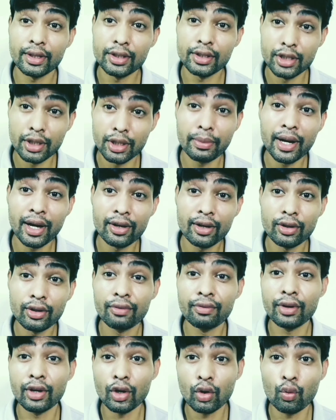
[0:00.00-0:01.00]
demand
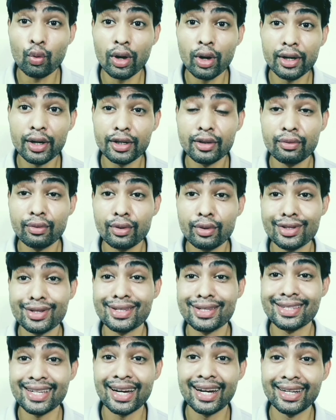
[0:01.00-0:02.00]
of equality
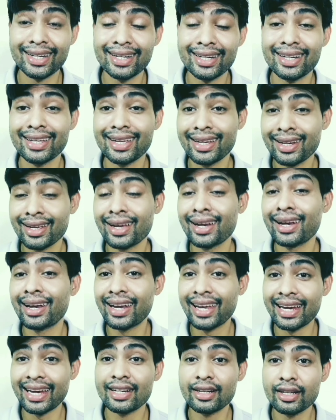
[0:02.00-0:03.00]
was started in the
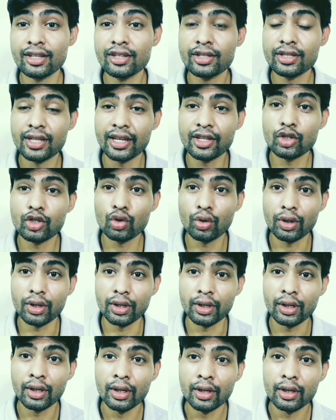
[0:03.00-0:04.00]
19th
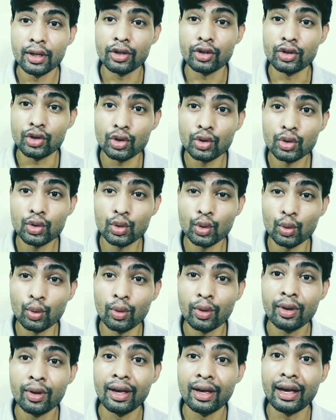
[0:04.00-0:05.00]
century due
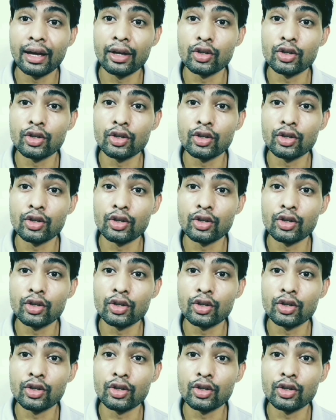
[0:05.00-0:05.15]
to